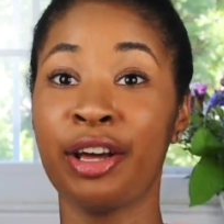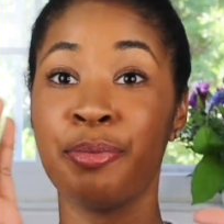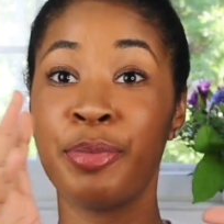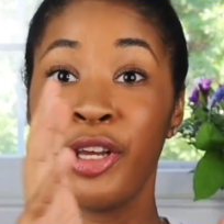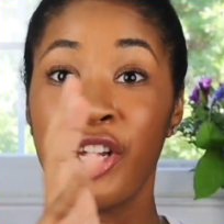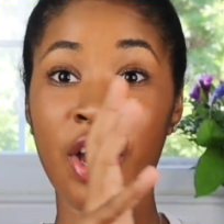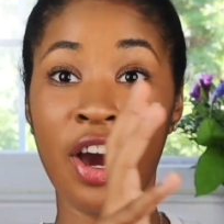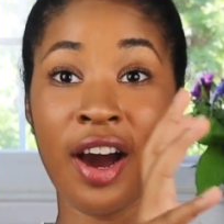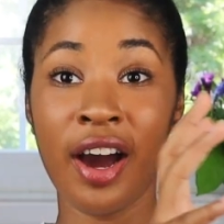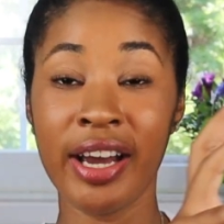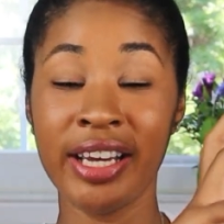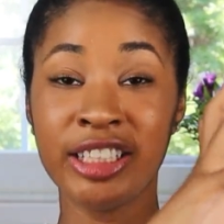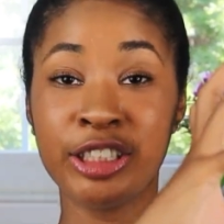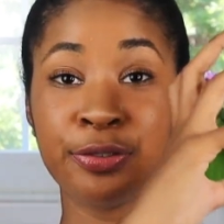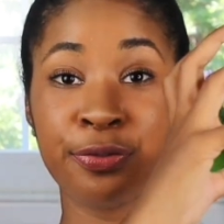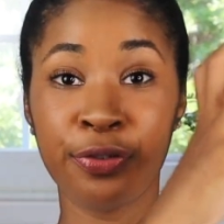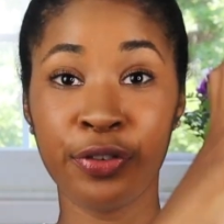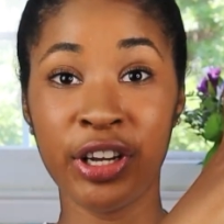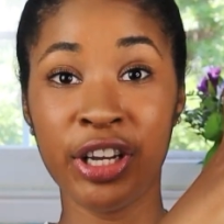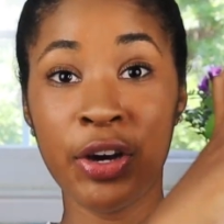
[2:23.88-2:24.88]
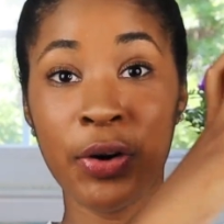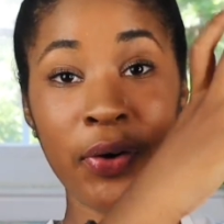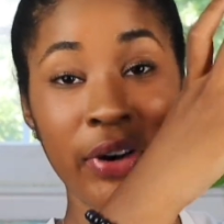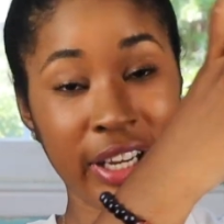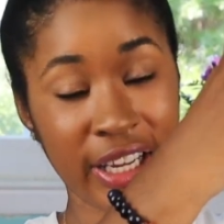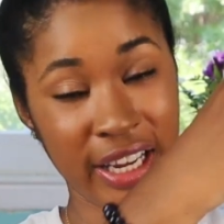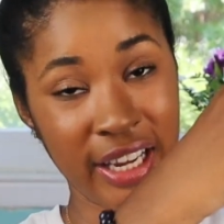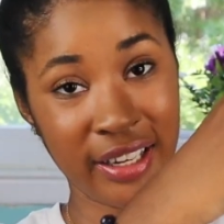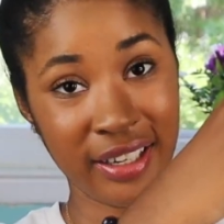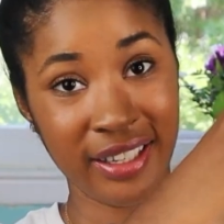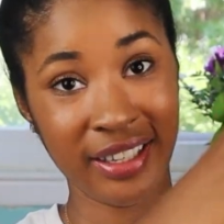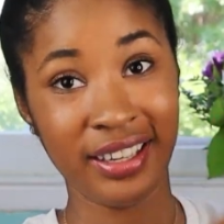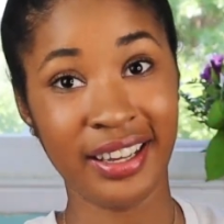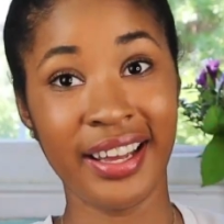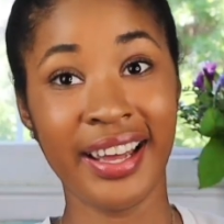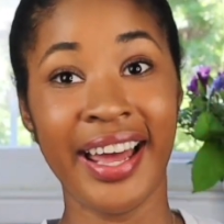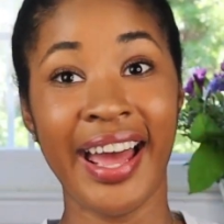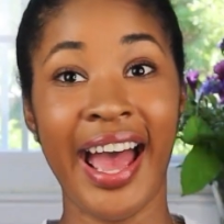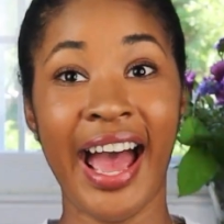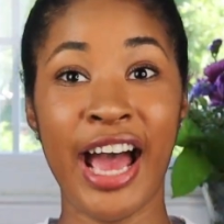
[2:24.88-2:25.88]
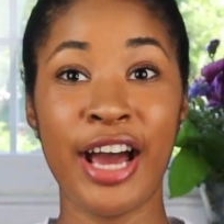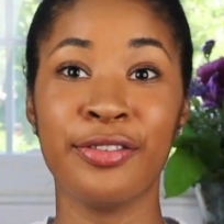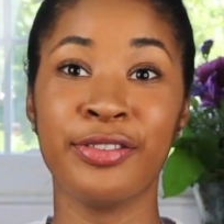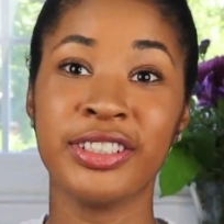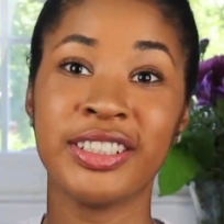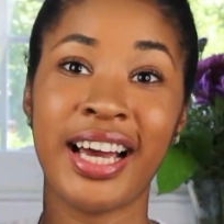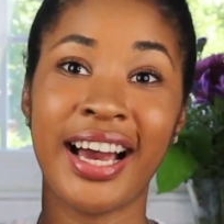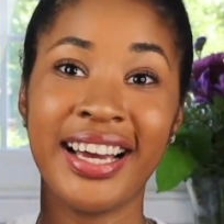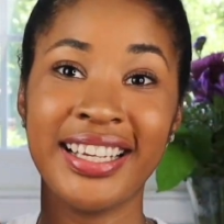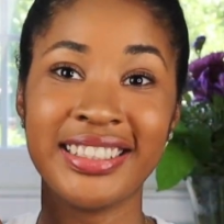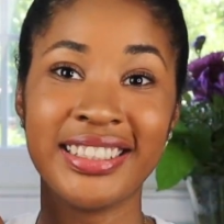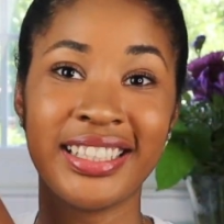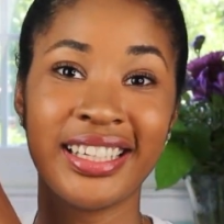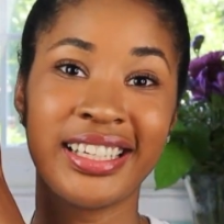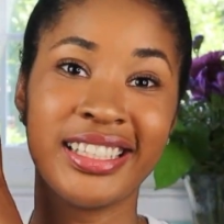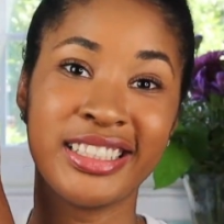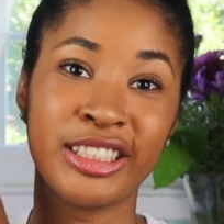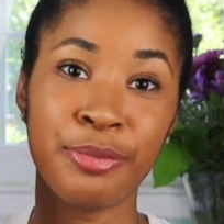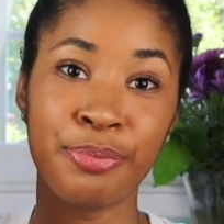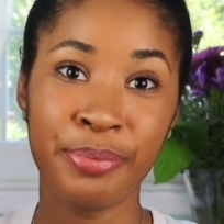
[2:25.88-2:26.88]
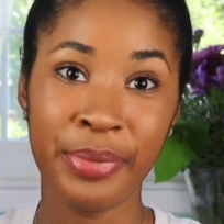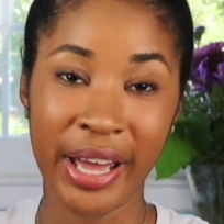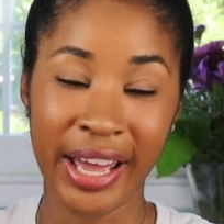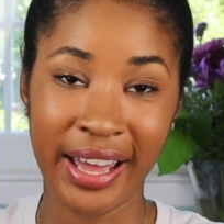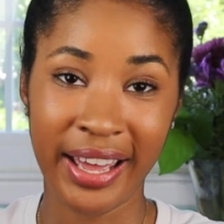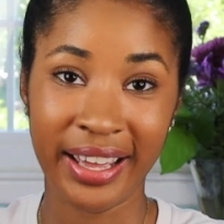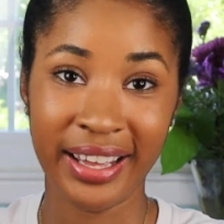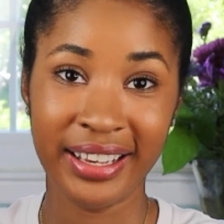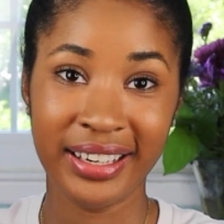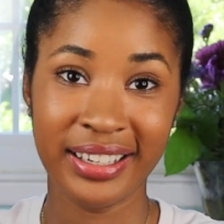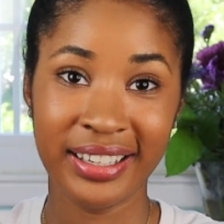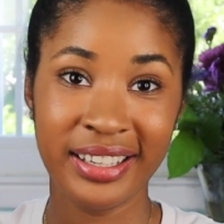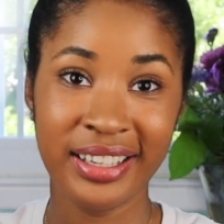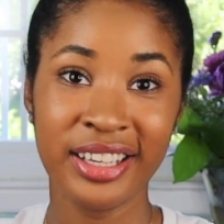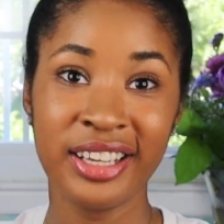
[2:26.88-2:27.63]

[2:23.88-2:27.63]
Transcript: PR is free, organic. Advertising is paid.